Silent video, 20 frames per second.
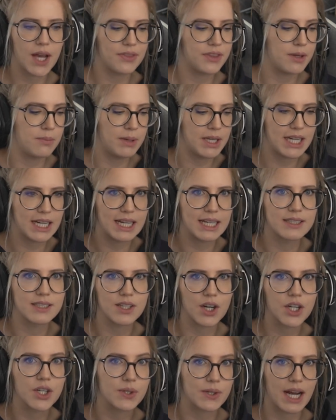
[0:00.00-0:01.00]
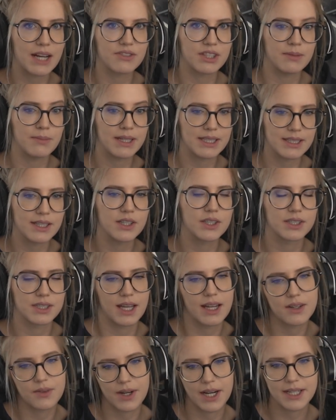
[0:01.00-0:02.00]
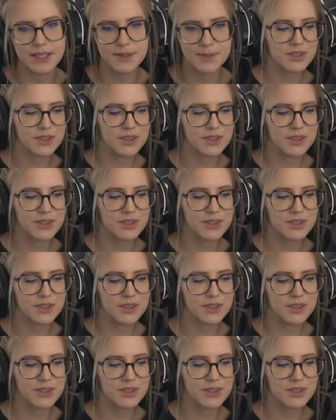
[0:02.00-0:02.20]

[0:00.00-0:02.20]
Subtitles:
and immediately start crafting my tier set, right?